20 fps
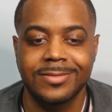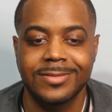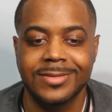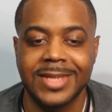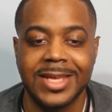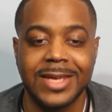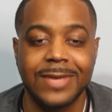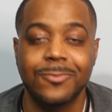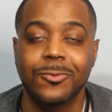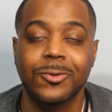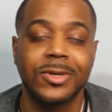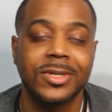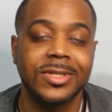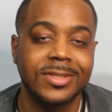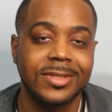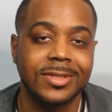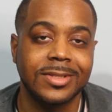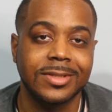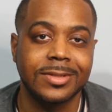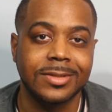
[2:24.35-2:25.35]
they want
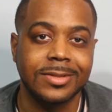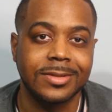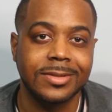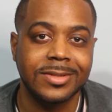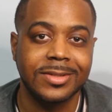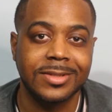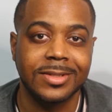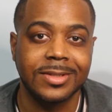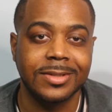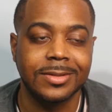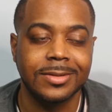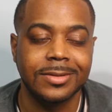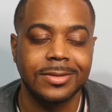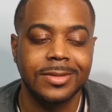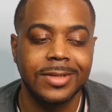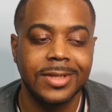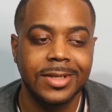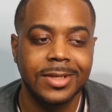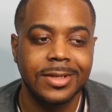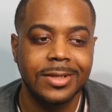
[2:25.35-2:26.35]
to to
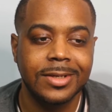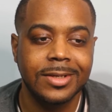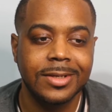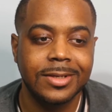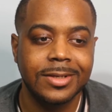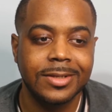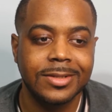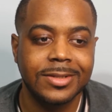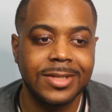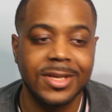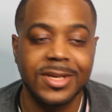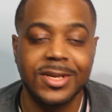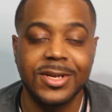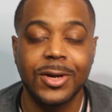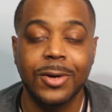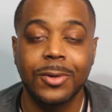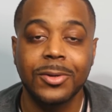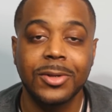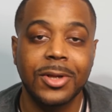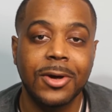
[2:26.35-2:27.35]
to
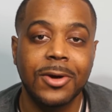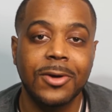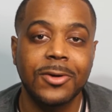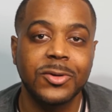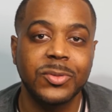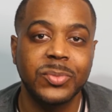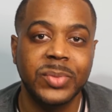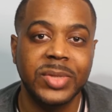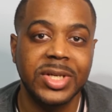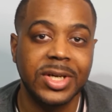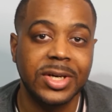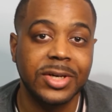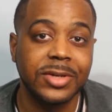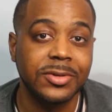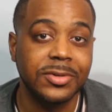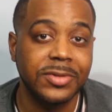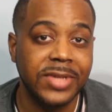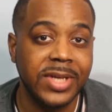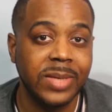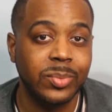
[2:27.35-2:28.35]
no longer be
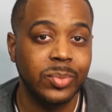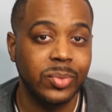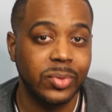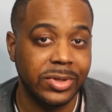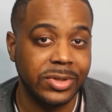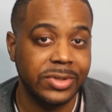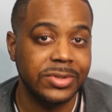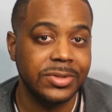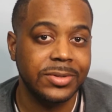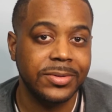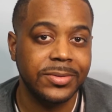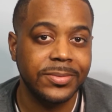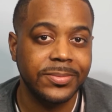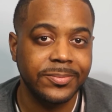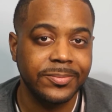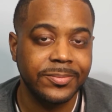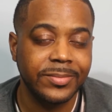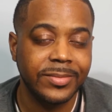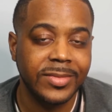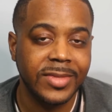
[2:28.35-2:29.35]
under that pressure.
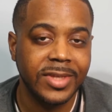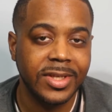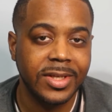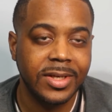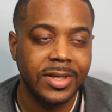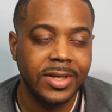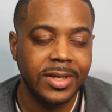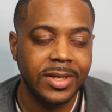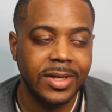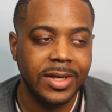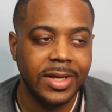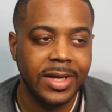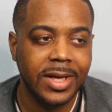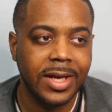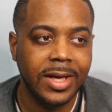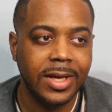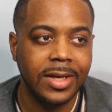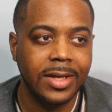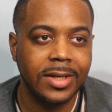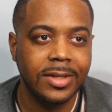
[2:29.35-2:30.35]

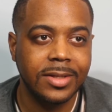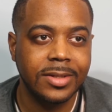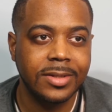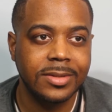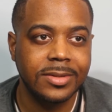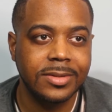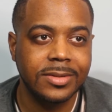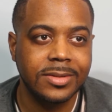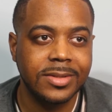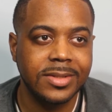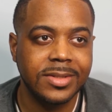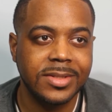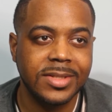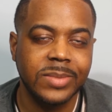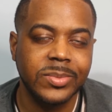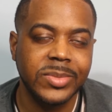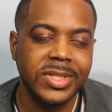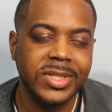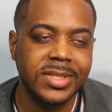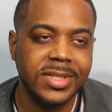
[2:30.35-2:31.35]
And to
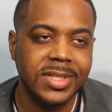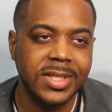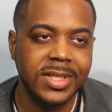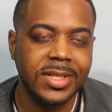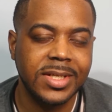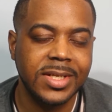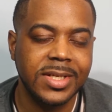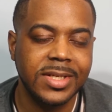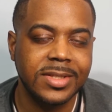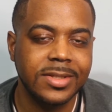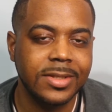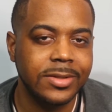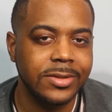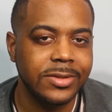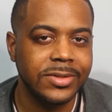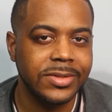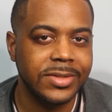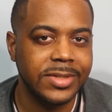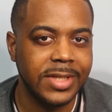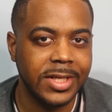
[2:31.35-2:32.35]
some extent, it's
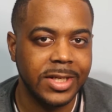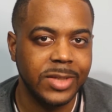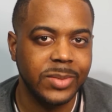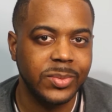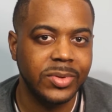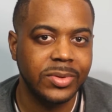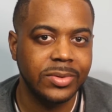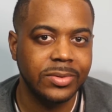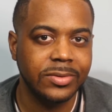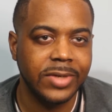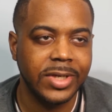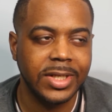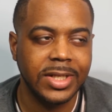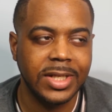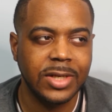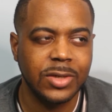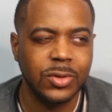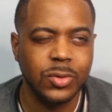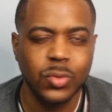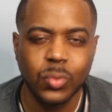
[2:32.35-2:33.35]
understandable, right?
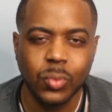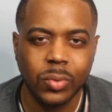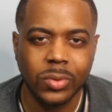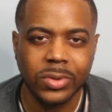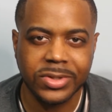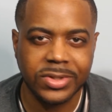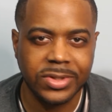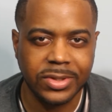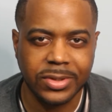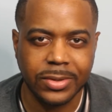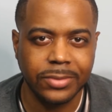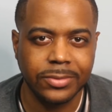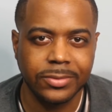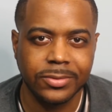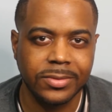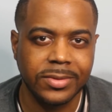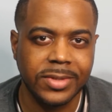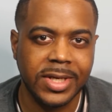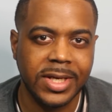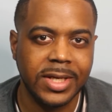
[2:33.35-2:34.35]
Like, who wants to go
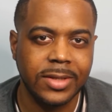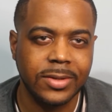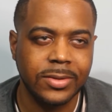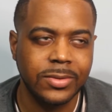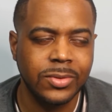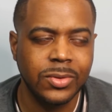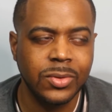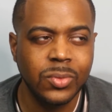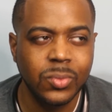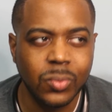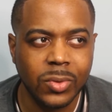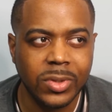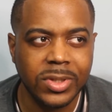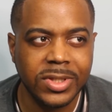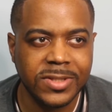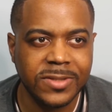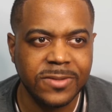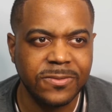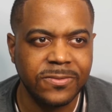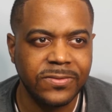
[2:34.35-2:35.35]
through that? Who, who
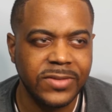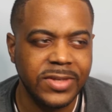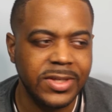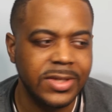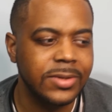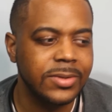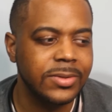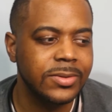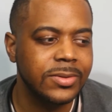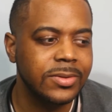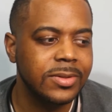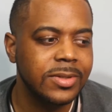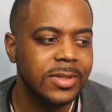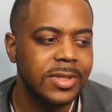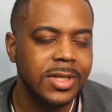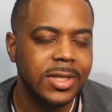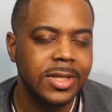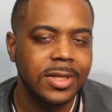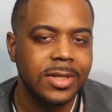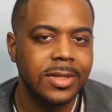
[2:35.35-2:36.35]
wants to feel
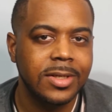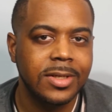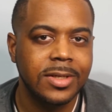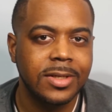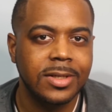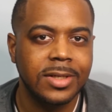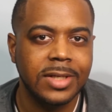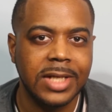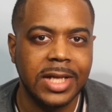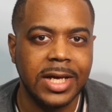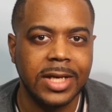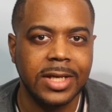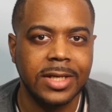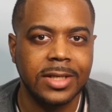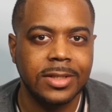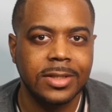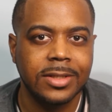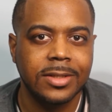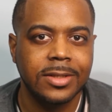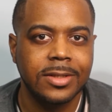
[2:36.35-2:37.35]

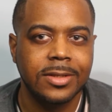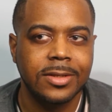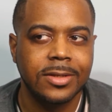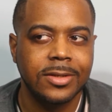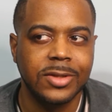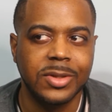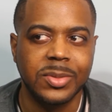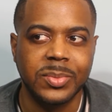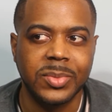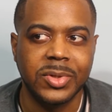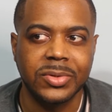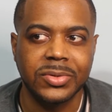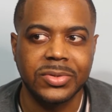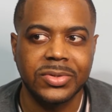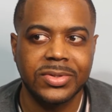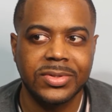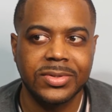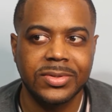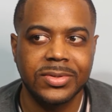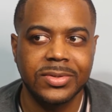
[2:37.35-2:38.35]
like the
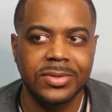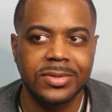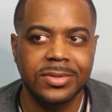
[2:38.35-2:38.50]
most